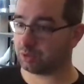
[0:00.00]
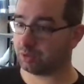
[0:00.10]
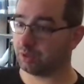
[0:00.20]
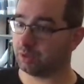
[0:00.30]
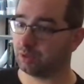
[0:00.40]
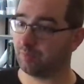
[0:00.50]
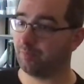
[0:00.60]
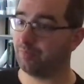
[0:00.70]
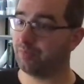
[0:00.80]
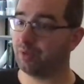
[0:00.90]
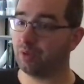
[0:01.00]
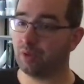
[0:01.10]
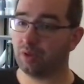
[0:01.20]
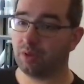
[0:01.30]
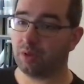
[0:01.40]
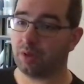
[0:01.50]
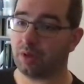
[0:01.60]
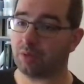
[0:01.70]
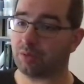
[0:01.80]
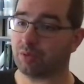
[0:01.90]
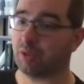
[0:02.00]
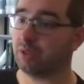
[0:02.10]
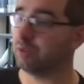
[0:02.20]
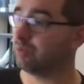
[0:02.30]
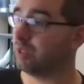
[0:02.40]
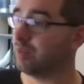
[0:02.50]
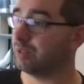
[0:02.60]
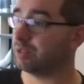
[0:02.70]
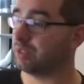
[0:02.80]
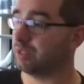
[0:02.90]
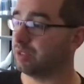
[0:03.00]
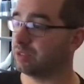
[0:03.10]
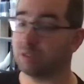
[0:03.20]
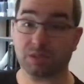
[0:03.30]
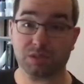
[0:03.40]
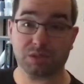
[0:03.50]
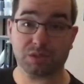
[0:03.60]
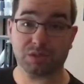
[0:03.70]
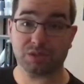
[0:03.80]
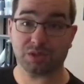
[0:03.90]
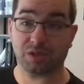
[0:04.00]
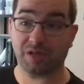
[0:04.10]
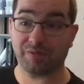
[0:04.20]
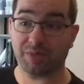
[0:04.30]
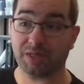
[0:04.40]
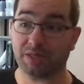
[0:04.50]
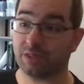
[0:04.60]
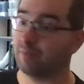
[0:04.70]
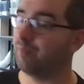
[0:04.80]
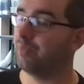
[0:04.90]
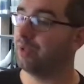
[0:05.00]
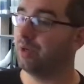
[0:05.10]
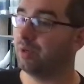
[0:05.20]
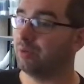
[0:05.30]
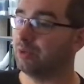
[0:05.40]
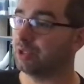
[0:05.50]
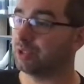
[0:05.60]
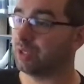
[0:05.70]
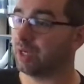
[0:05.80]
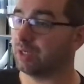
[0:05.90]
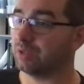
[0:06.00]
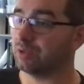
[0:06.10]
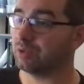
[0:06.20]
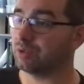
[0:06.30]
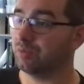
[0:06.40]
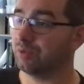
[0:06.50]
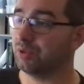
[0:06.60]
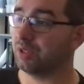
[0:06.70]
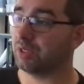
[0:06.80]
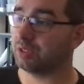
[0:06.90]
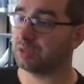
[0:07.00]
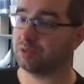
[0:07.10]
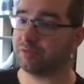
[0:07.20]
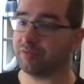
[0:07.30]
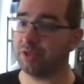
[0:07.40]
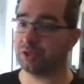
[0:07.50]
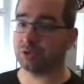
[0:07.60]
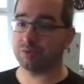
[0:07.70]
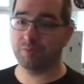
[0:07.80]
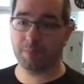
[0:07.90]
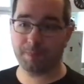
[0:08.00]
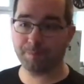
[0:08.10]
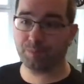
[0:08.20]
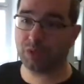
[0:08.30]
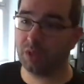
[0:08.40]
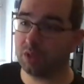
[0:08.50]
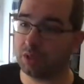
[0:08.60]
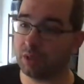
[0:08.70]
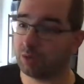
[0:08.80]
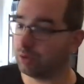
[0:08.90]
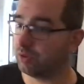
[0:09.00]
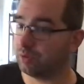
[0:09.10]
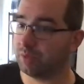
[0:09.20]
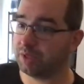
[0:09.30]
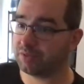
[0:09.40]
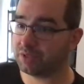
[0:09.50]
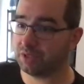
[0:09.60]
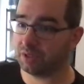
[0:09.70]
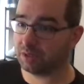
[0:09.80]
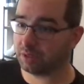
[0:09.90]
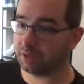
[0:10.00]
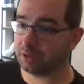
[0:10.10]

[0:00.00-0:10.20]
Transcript: on it, and we run it, what happens then is that this is also sorted alphabetically which is a super nice feature. Now, you, you might have seen uh, in the